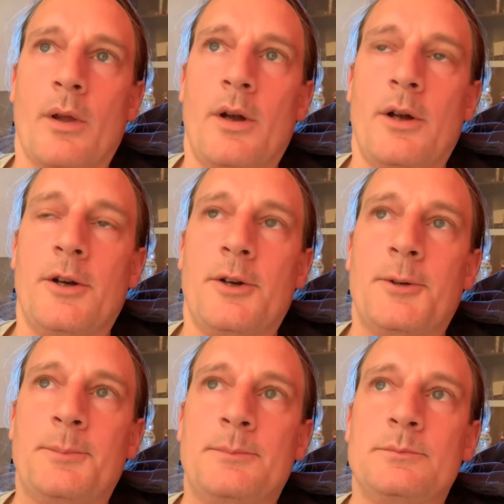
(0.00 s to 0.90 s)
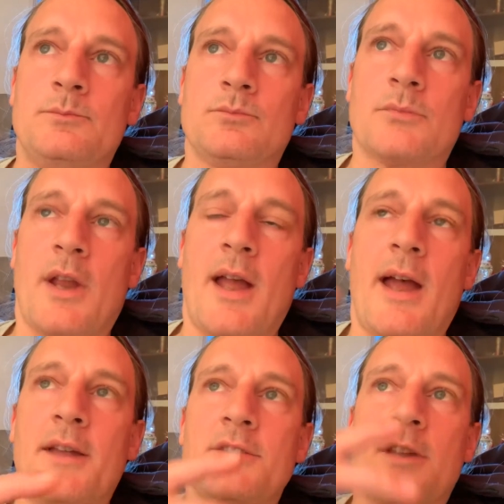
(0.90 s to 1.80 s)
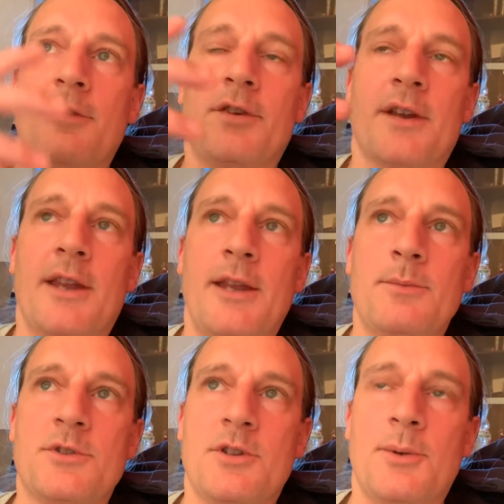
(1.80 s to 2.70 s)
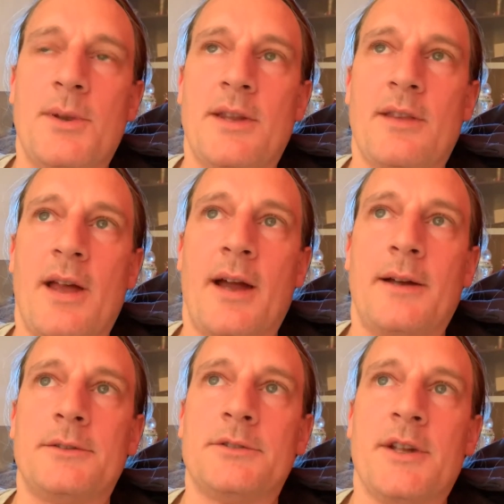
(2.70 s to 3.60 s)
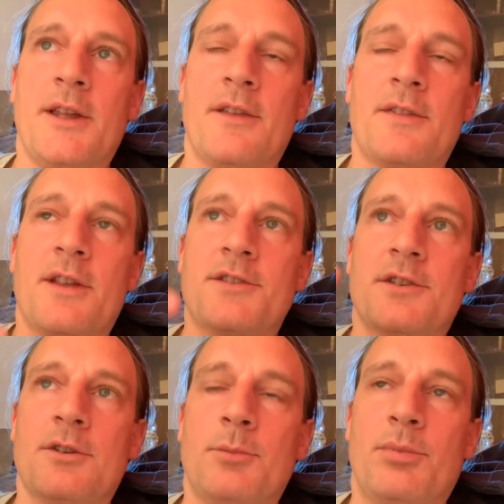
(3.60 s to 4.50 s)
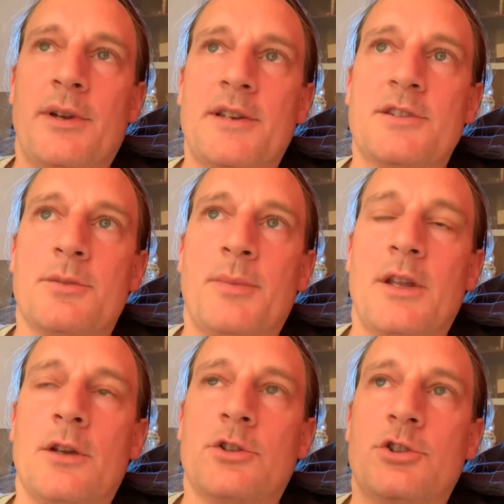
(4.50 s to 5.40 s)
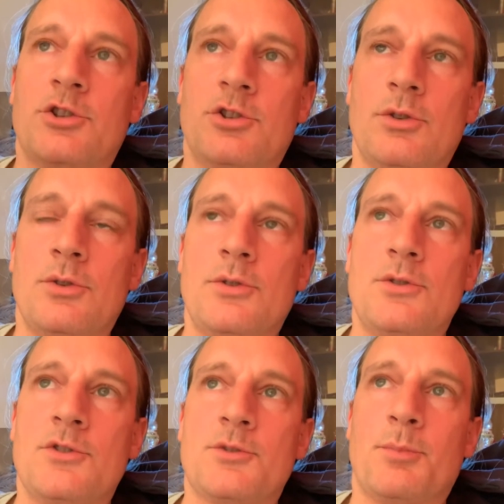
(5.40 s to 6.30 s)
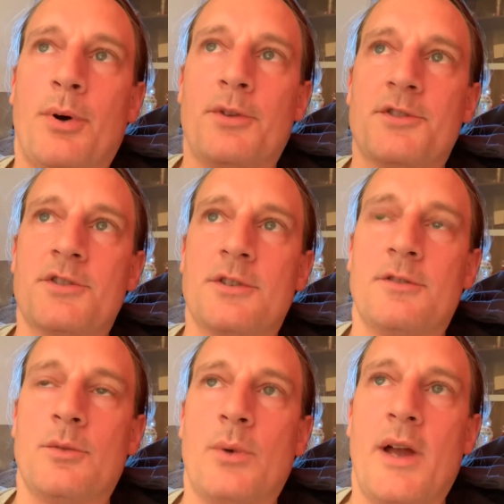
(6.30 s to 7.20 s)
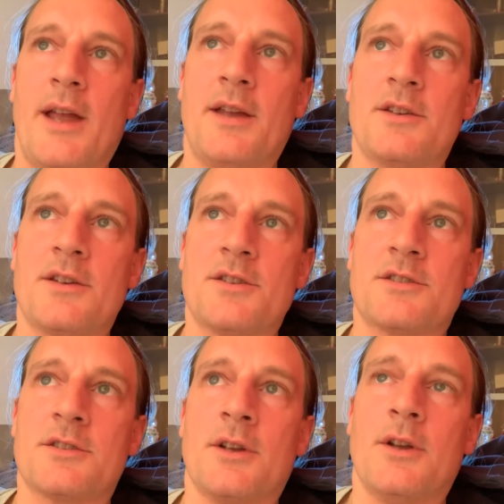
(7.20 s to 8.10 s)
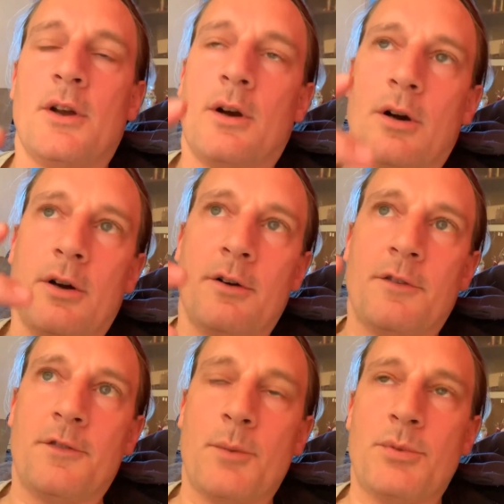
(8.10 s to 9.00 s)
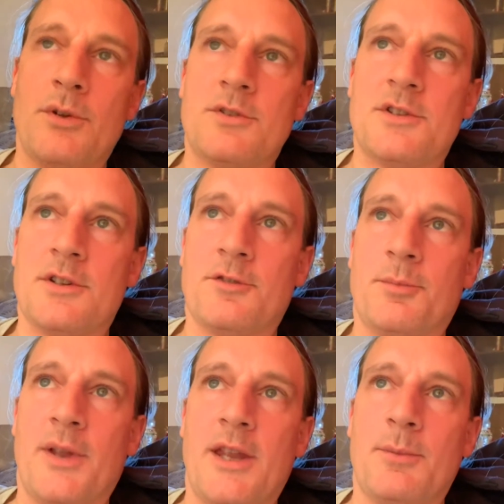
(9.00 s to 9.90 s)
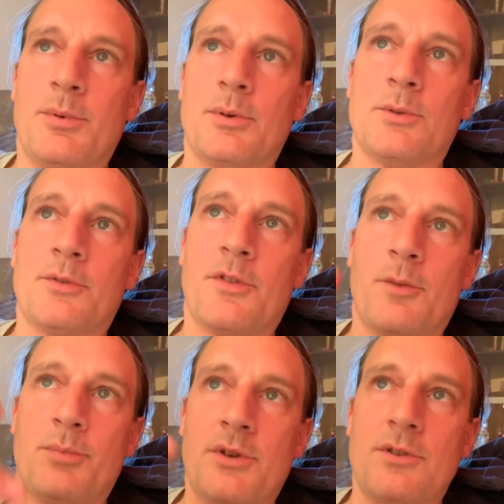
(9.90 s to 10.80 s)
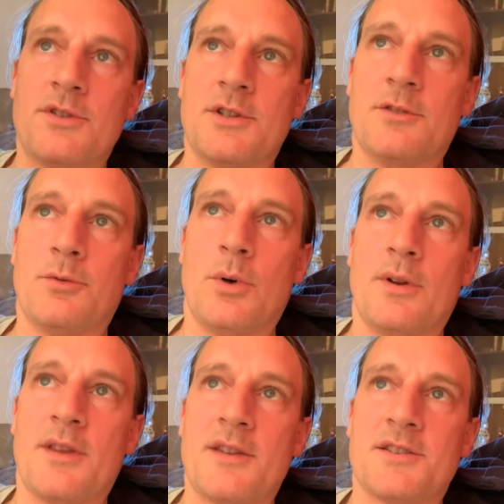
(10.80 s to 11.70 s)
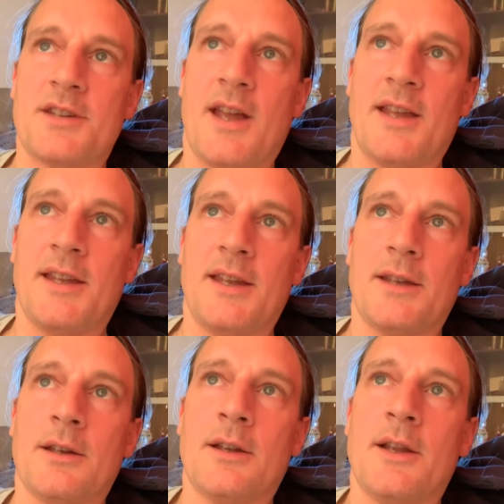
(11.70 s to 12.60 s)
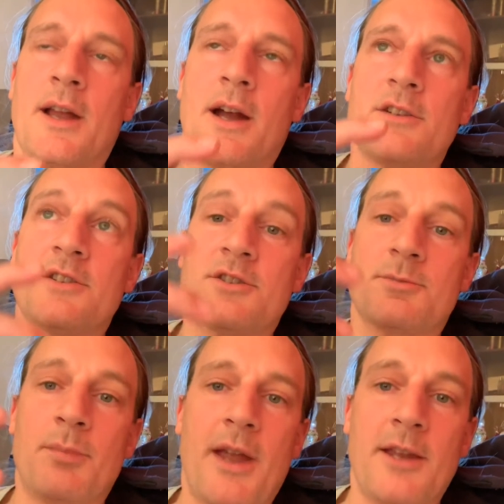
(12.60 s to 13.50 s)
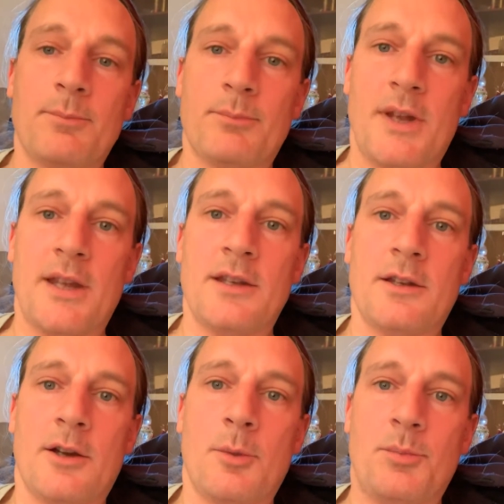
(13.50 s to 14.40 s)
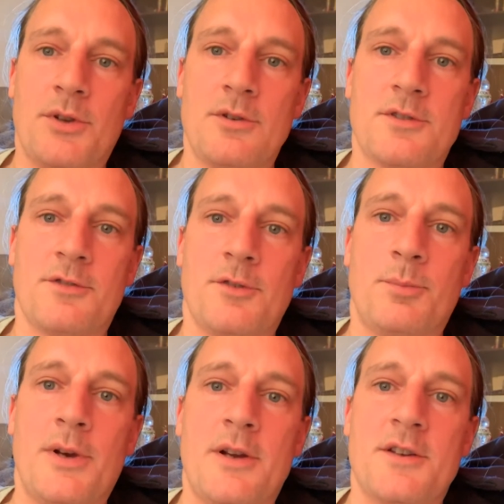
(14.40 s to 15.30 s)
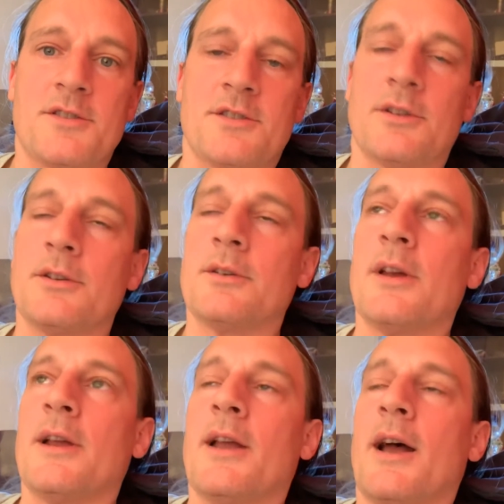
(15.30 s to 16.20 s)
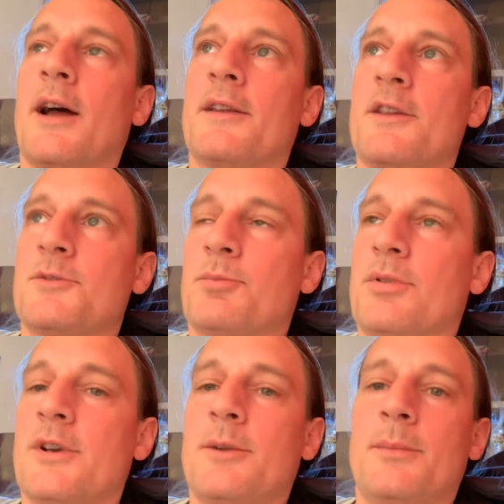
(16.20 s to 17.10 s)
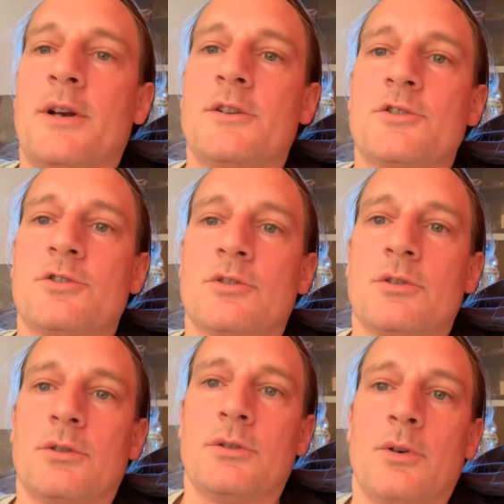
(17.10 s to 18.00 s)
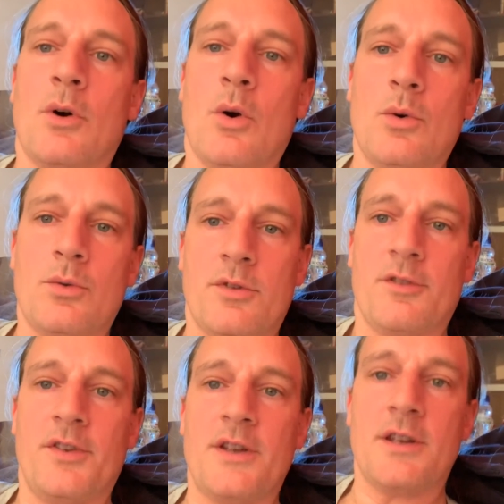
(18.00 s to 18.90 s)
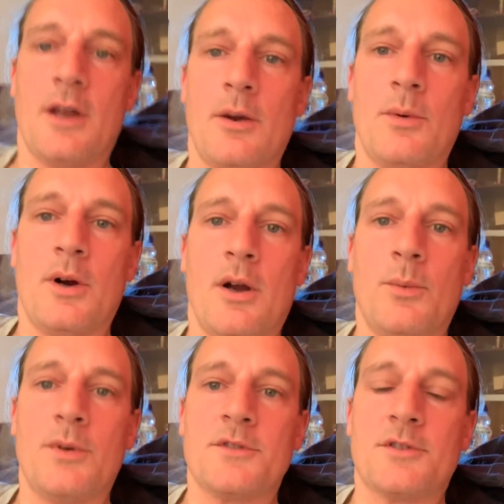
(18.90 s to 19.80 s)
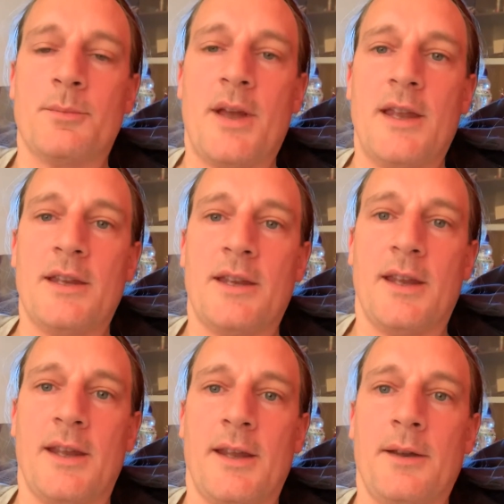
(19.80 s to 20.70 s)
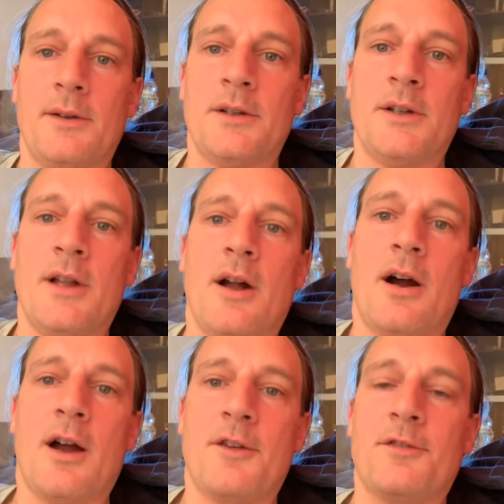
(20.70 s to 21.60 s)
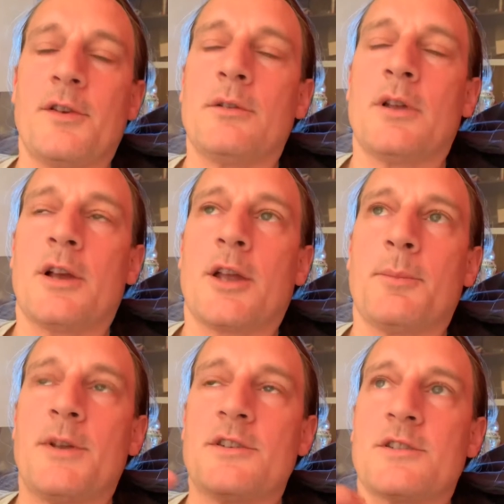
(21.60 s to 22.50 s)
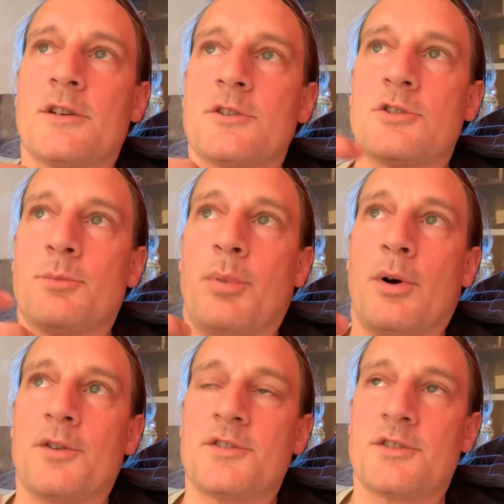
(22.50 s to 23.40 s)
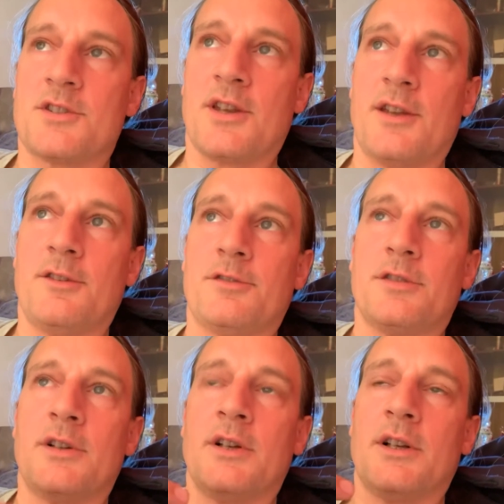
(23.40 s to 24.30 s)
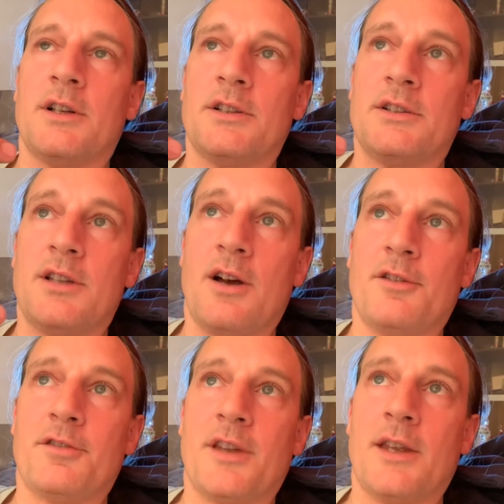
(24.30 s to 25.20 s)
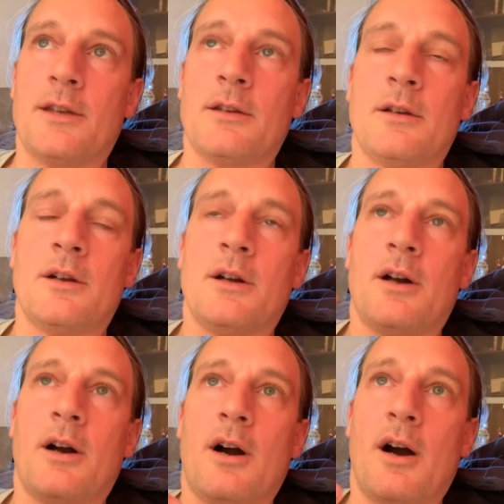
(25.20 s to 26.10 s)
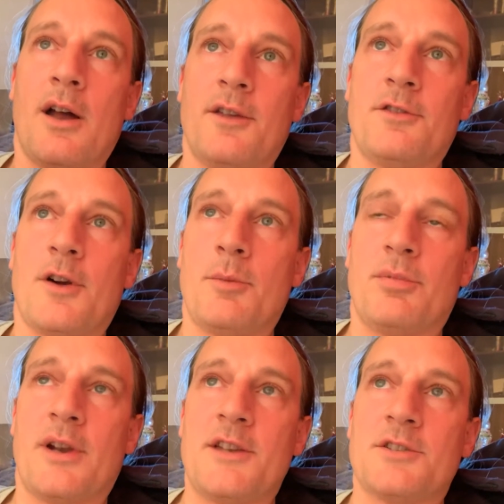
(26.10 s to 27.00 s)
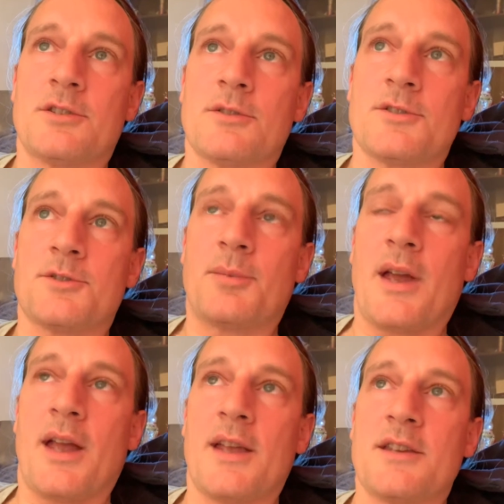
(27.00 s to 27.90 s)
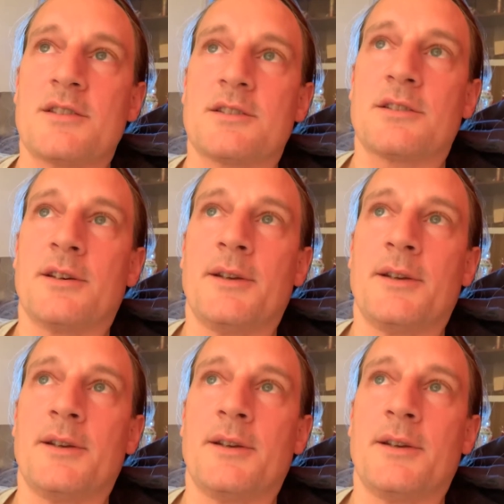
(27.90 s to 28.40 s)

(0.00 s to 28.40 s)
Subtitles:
And if I keep doing that, that's going to bring to me a huge positive awareness of the beauty of people, the beauty of what they're saying, and just make me a beautiful person. And that's pretty much all the video I want to make here. I feel like I'm in such a positive, loving, high vibrational space.